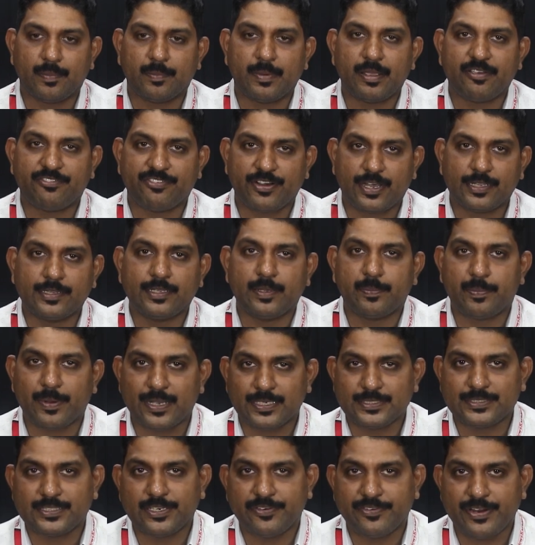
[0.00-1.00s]
my father
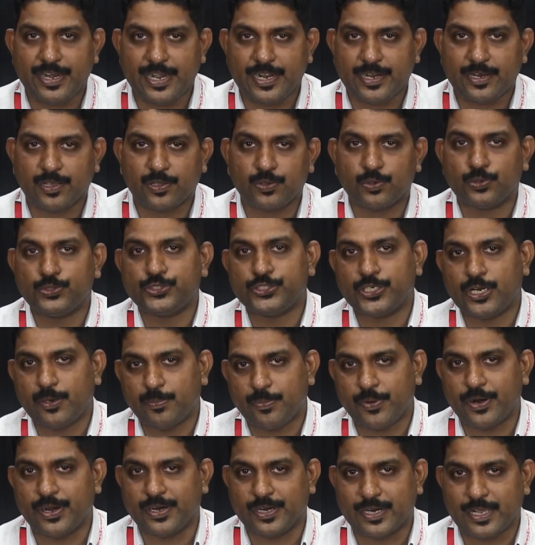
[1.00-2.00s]
passed away at a crucial
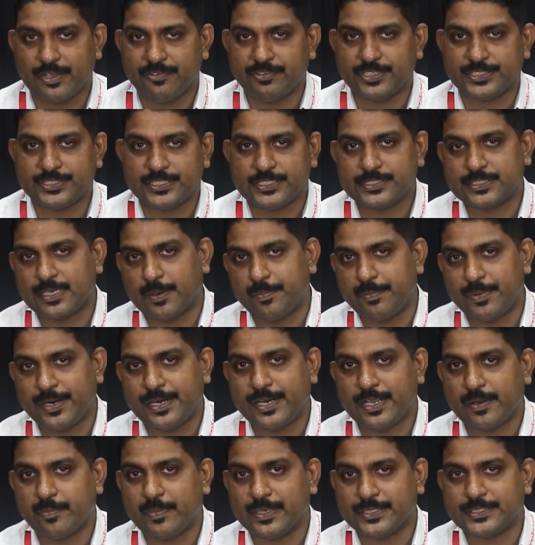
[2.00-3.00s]
point. I was just
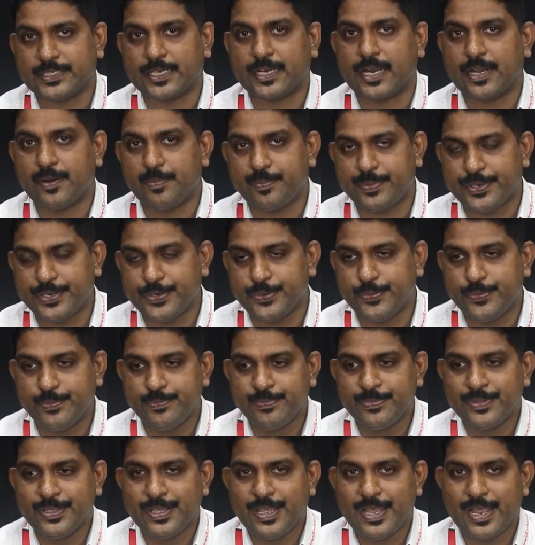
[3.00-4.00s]
completing my second PU,
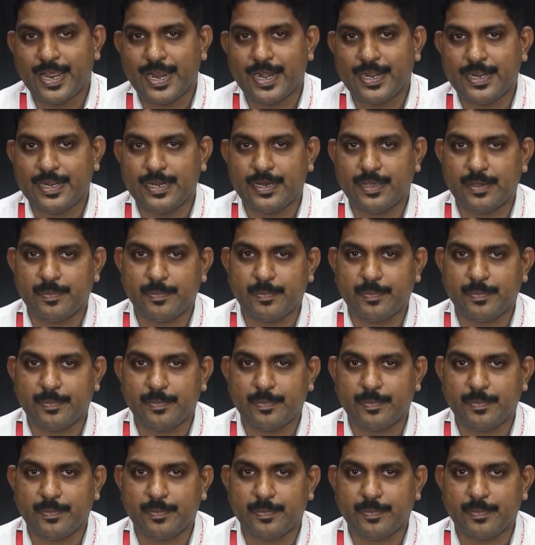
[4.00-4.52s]
and